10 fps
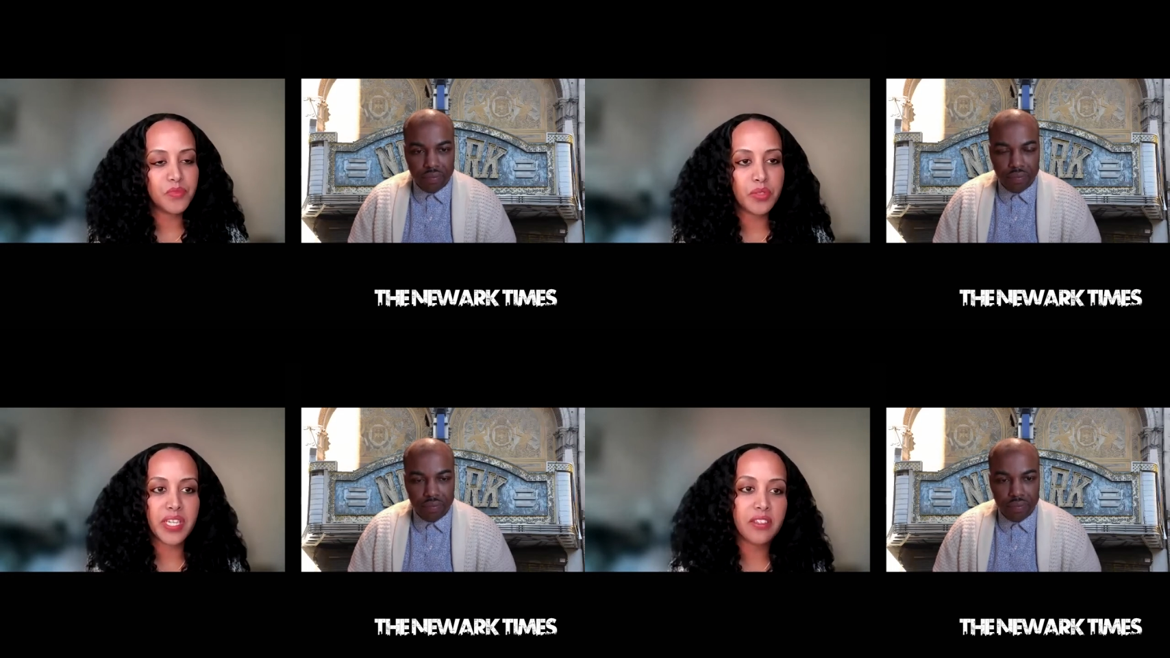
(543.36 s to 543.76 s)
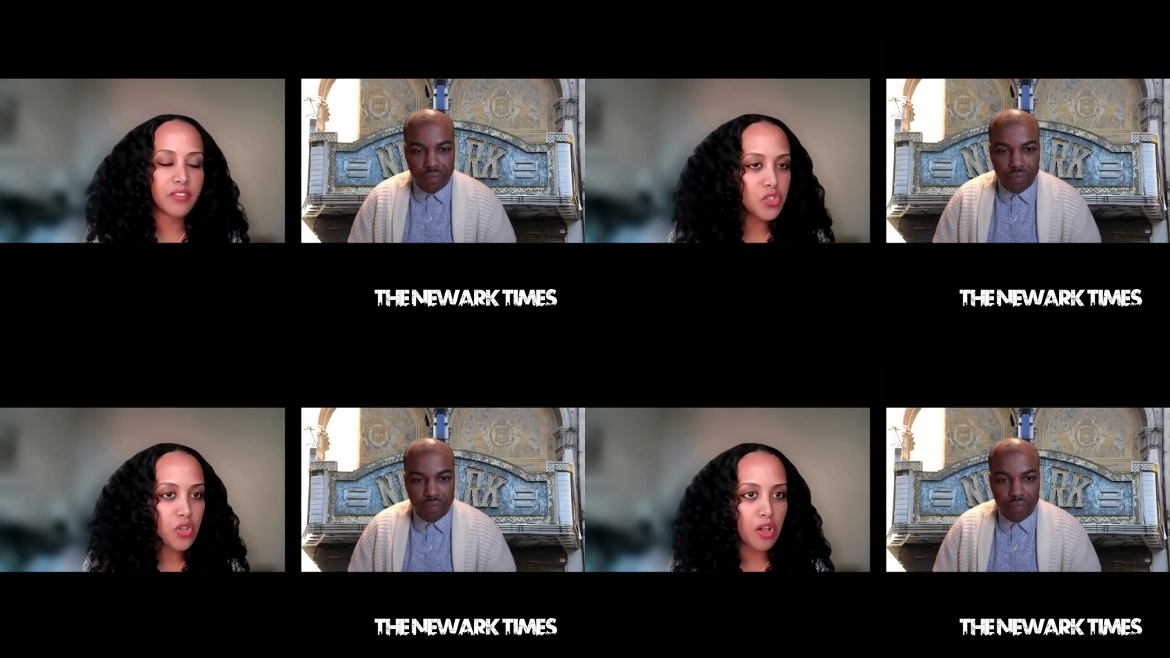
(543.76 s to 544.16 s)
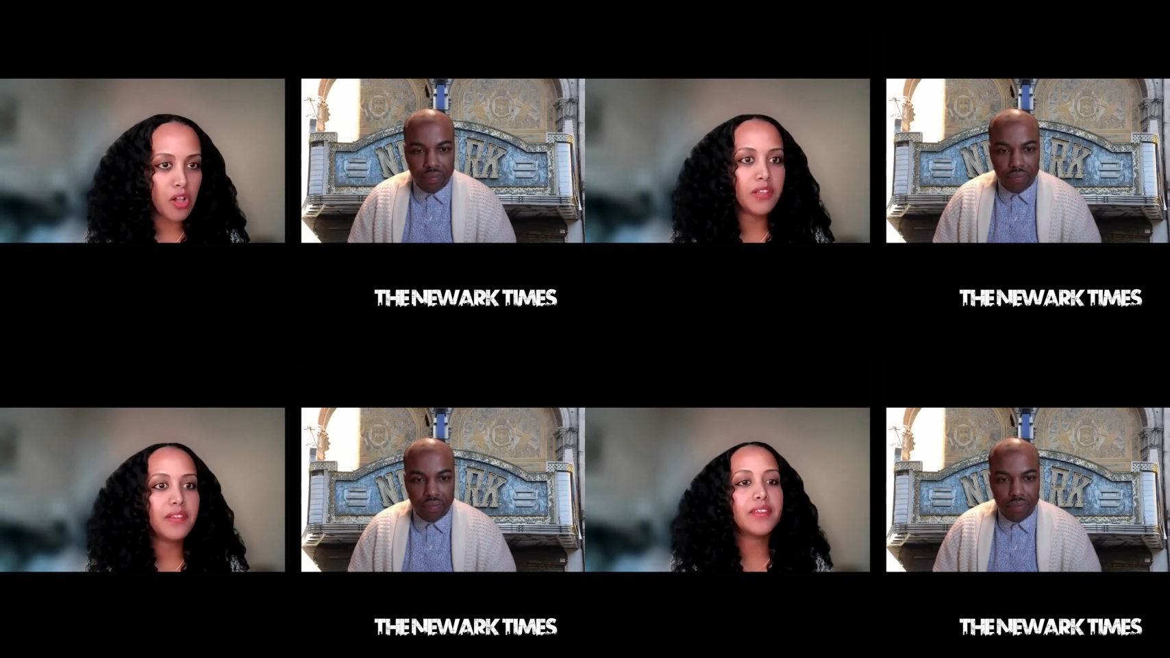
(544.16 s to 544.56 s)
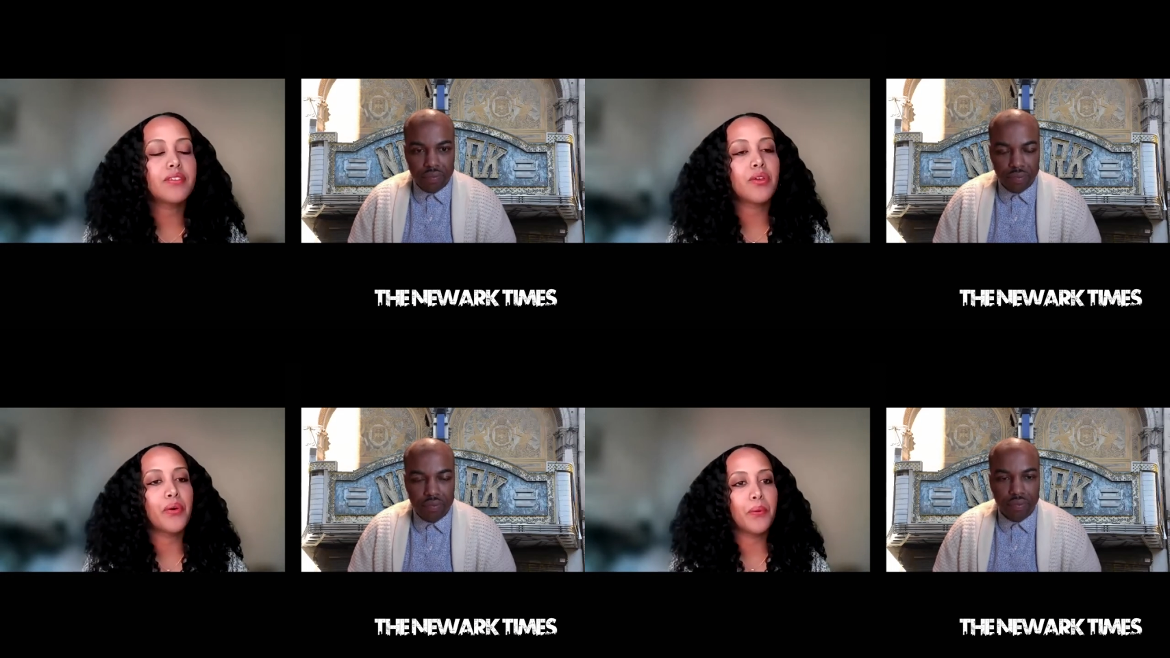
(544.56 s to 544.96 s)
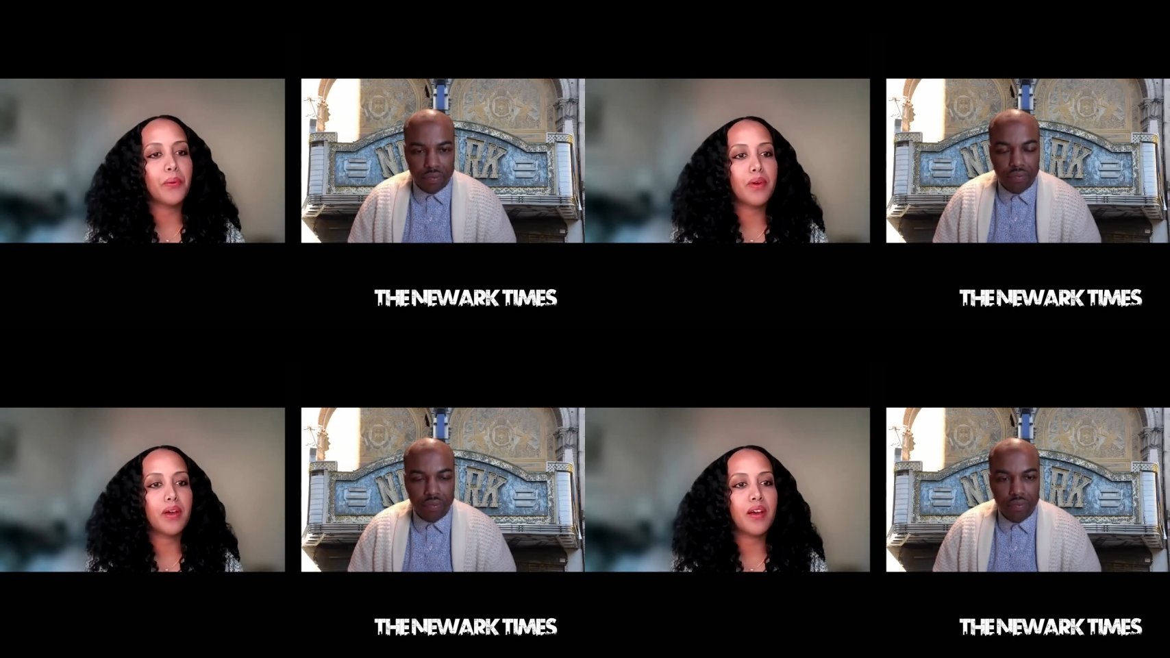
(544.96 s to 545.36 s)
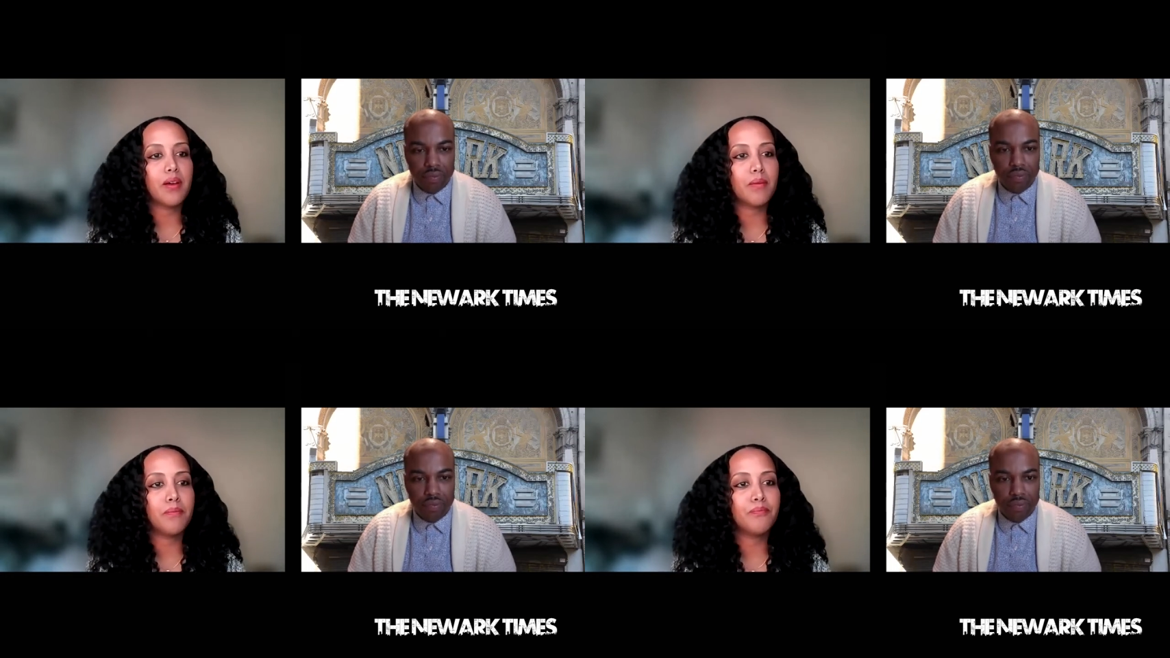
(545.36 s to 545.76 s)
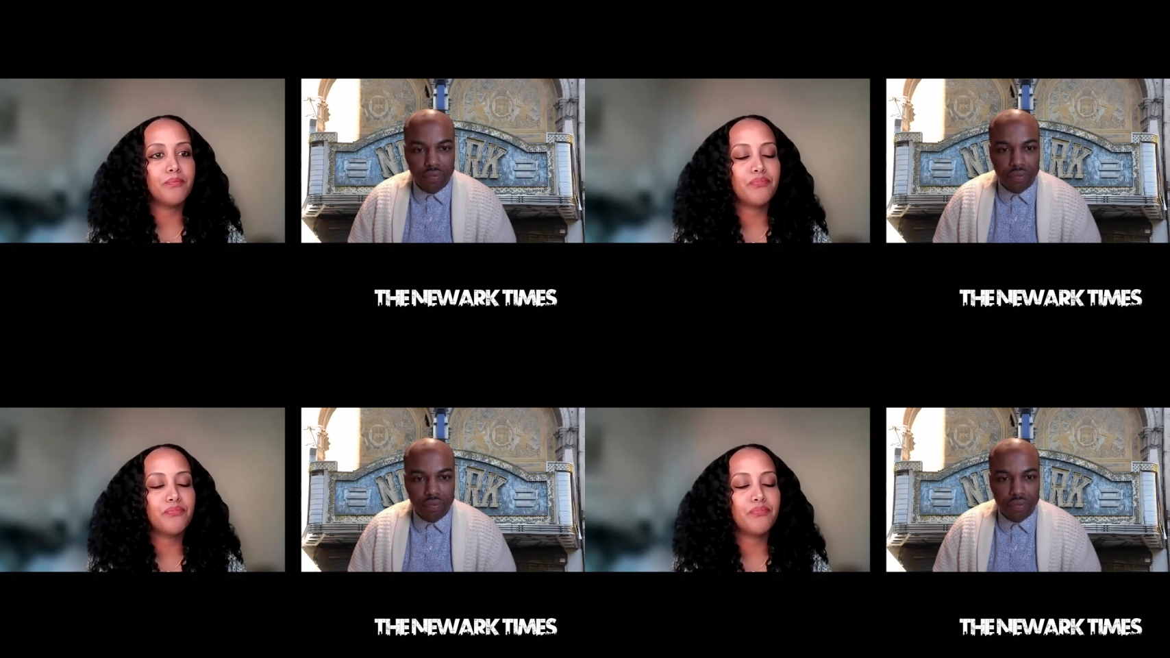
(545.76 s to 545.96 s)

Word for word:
Speaker 1: reinstalled. So um,